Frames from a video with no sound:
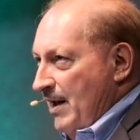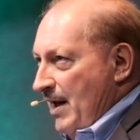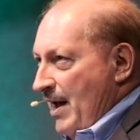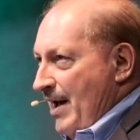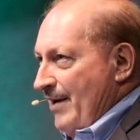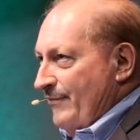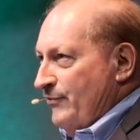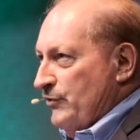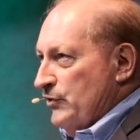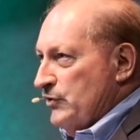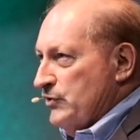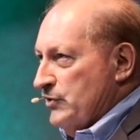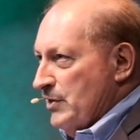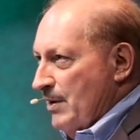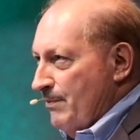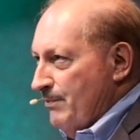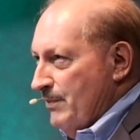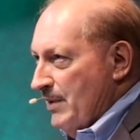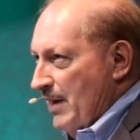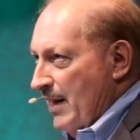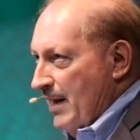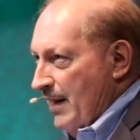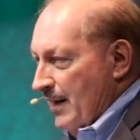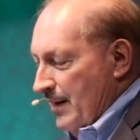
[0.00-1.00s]
after some
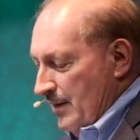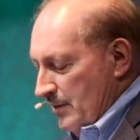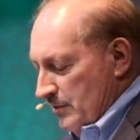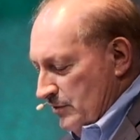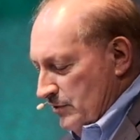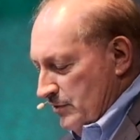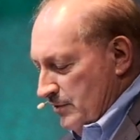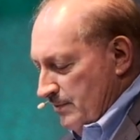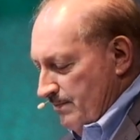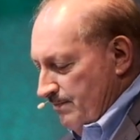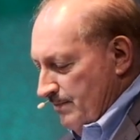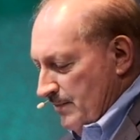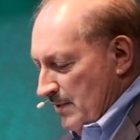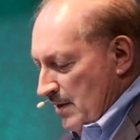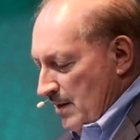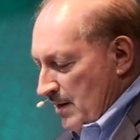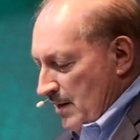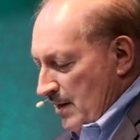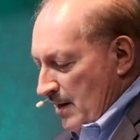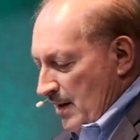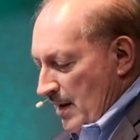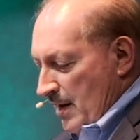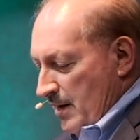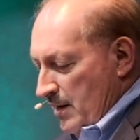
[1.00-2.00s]
days,
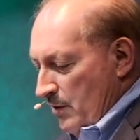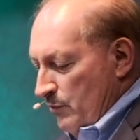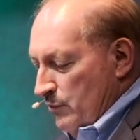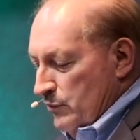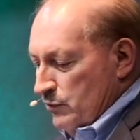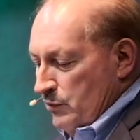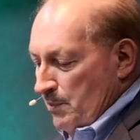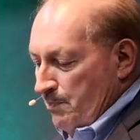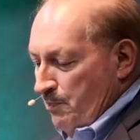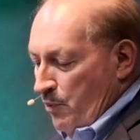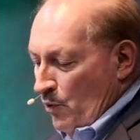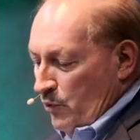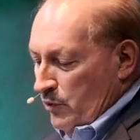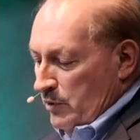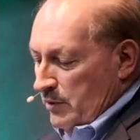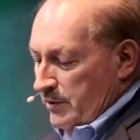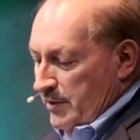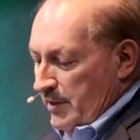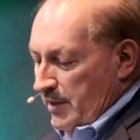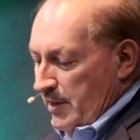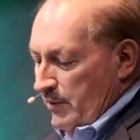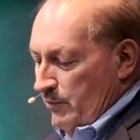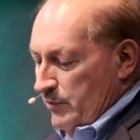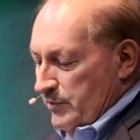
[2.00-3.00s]
and it was reported
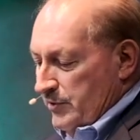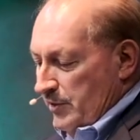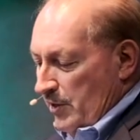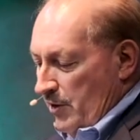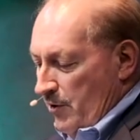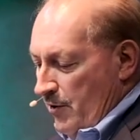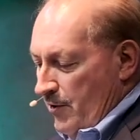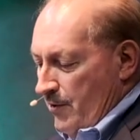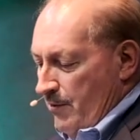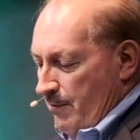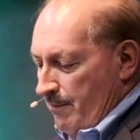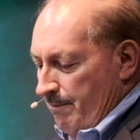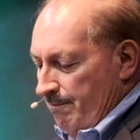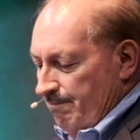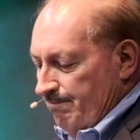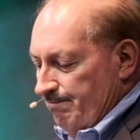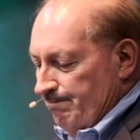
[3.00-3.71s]
that he was at home.